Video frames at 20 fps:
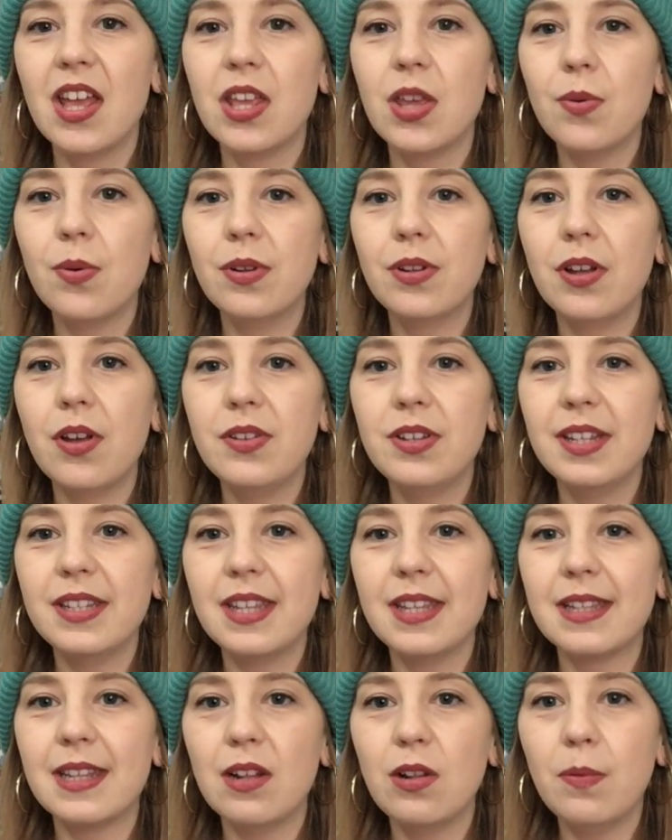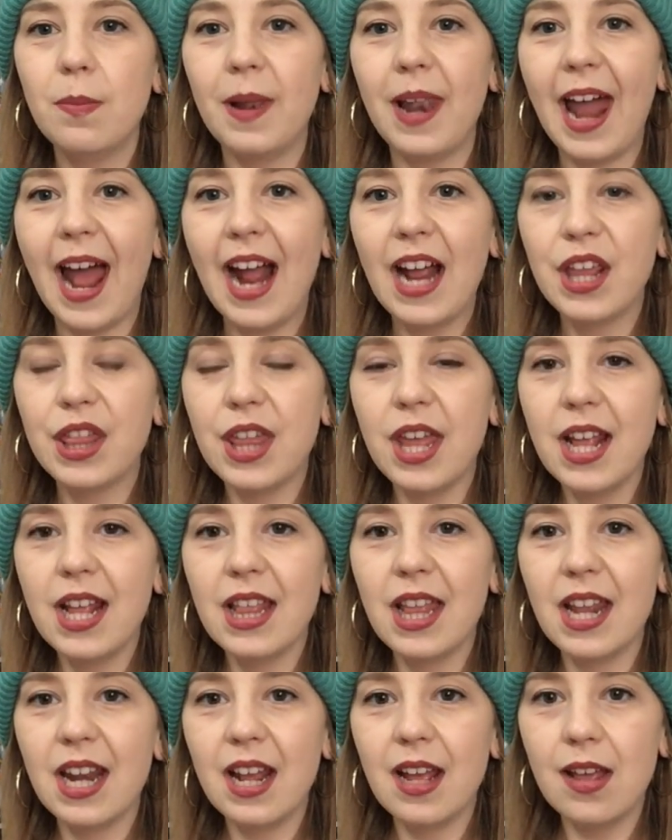You will notice this little black thing
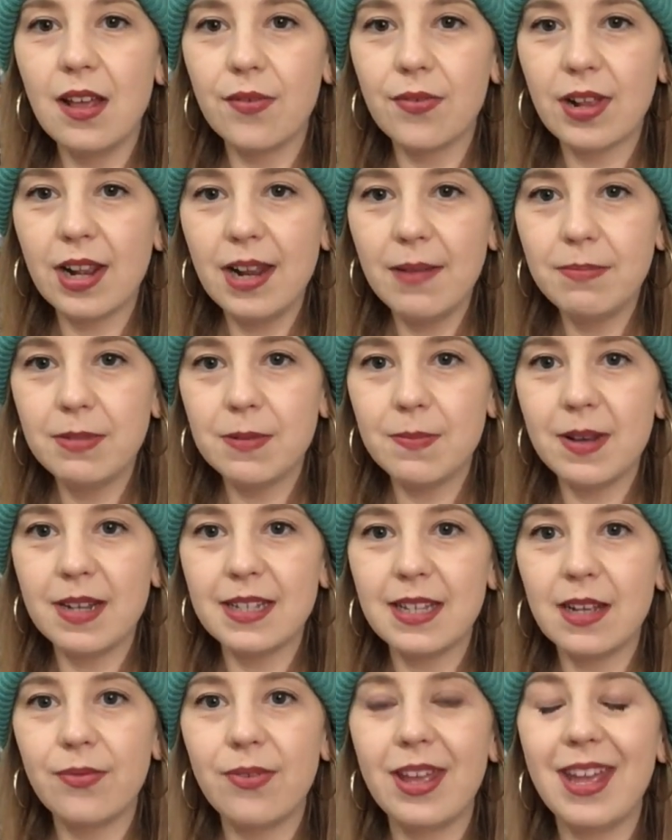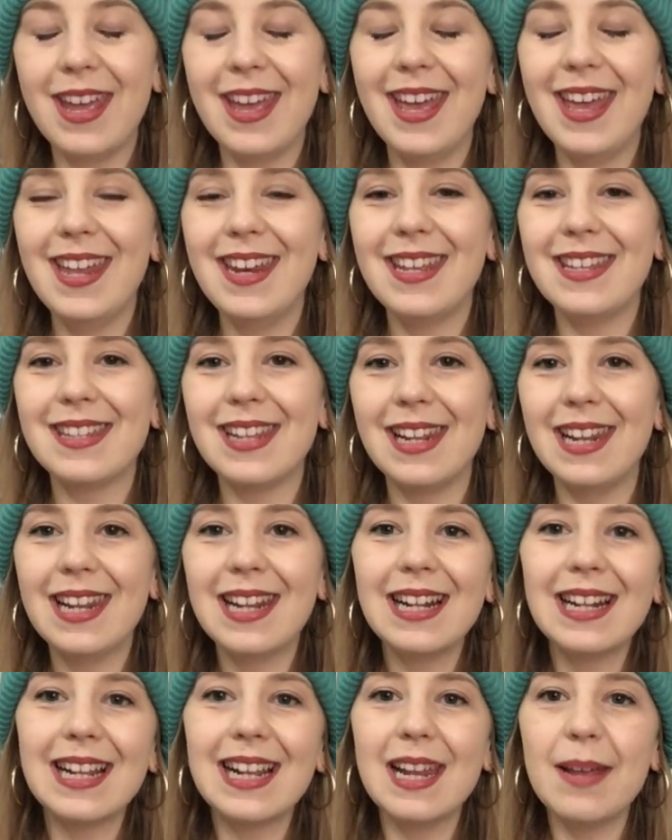that I have clipped myself here. It is a
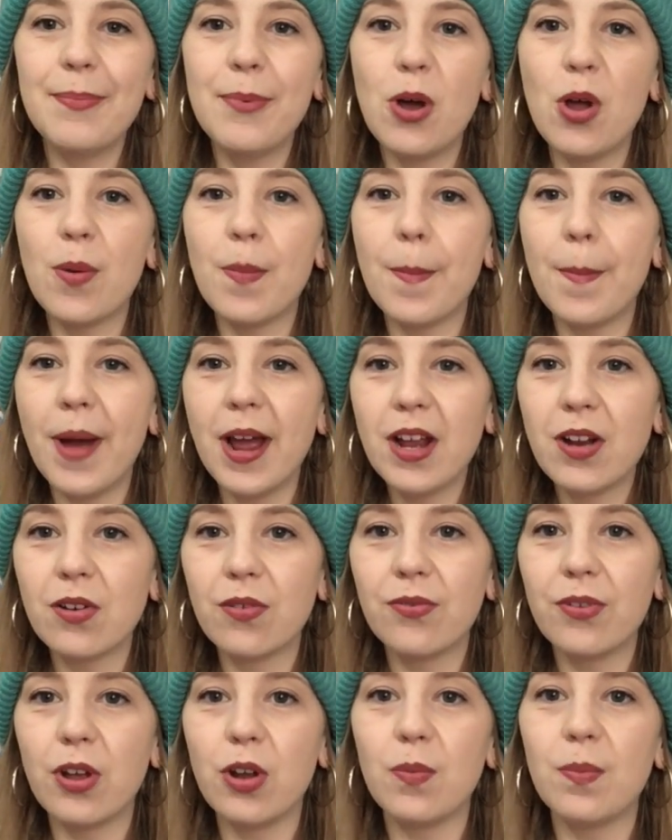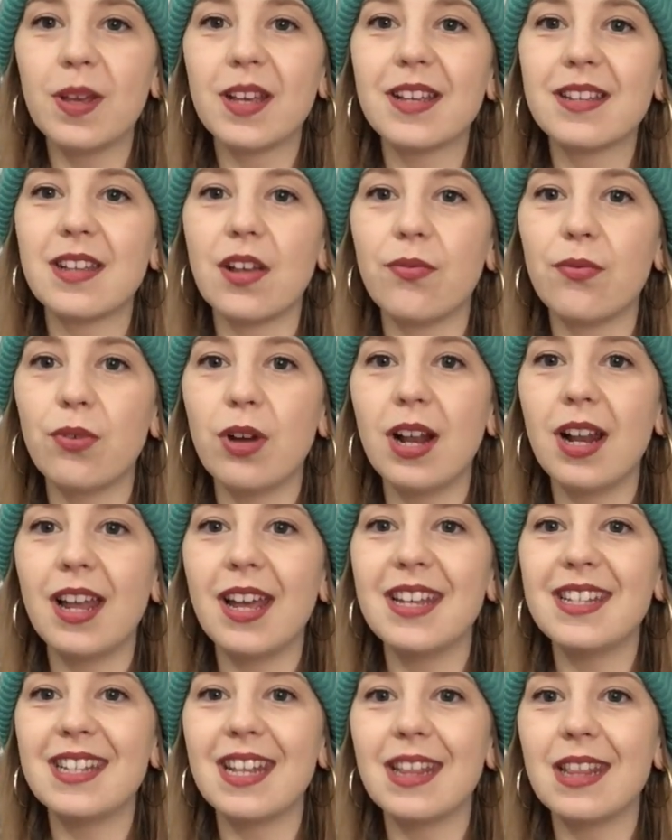little clip-on microphone because I've
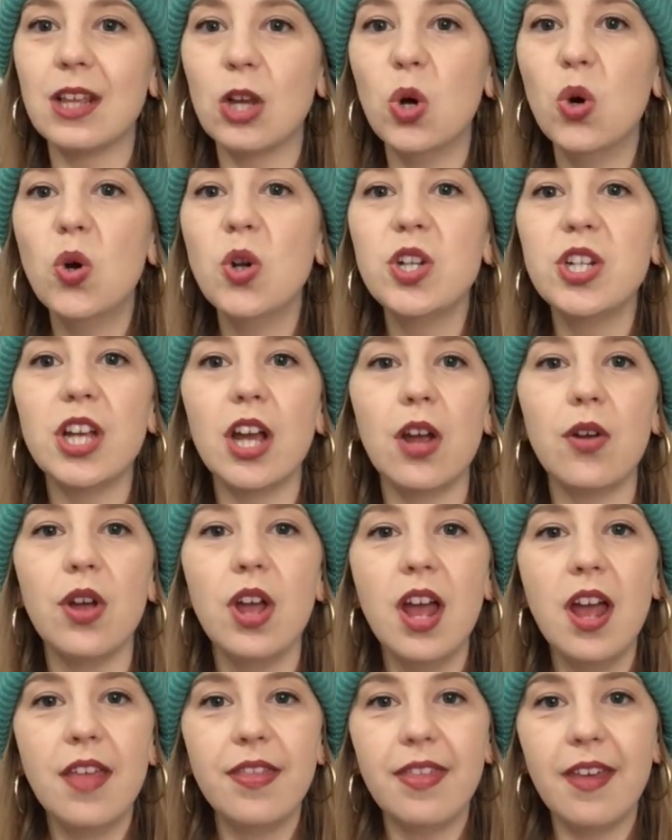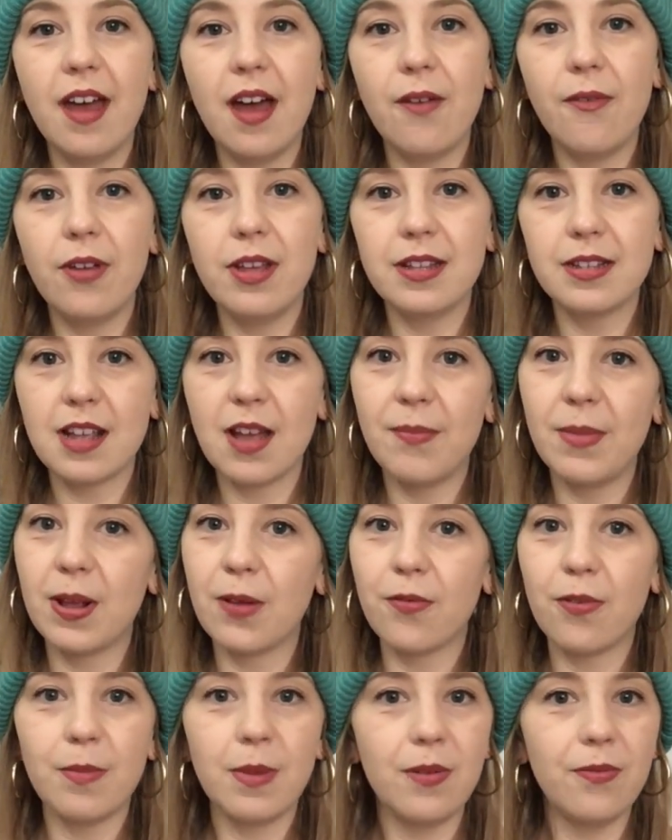realized that the audio that is coming
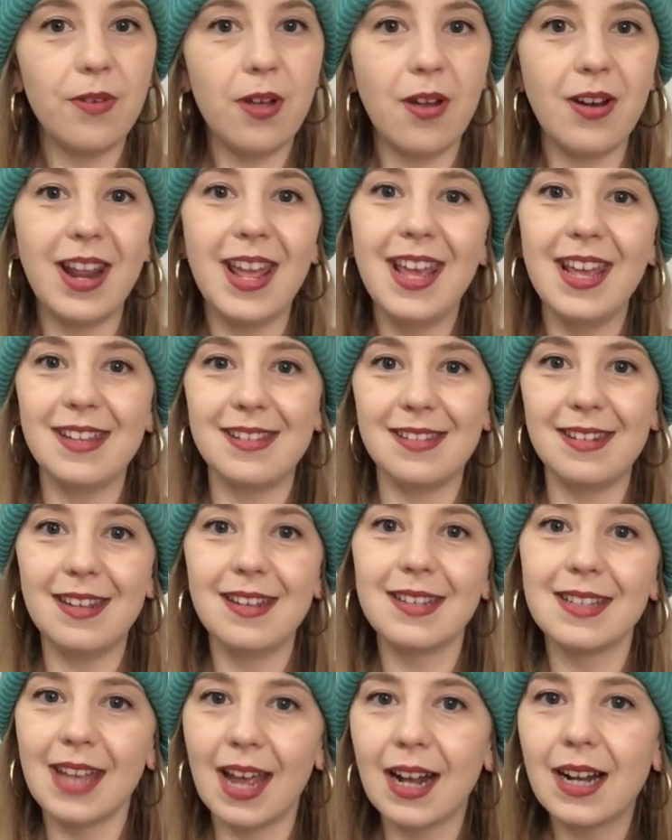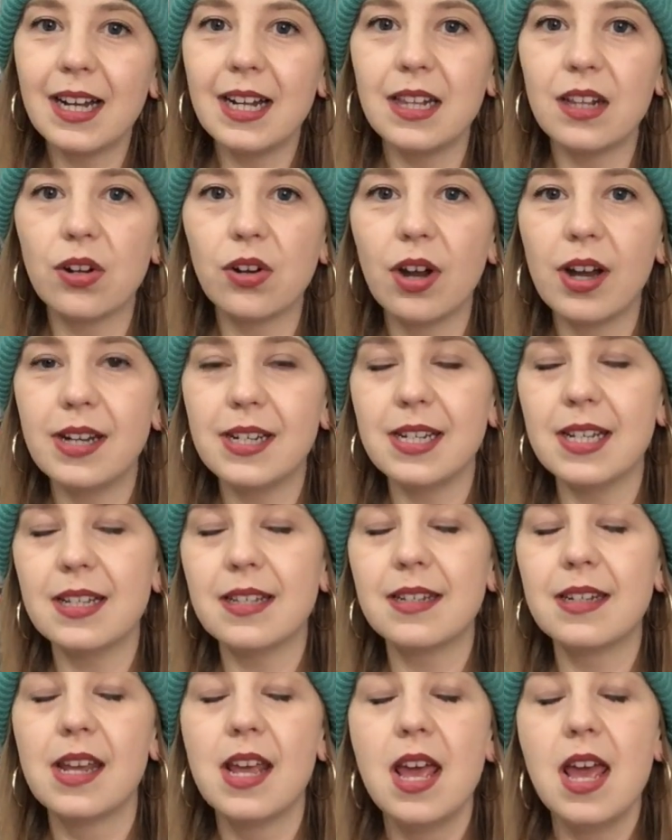from my phone isn't exactly the
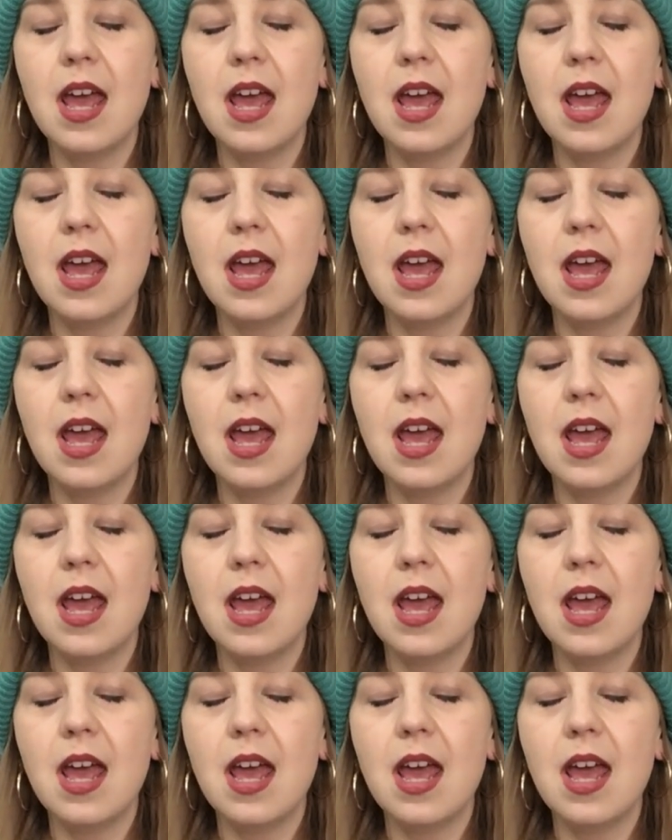greatest.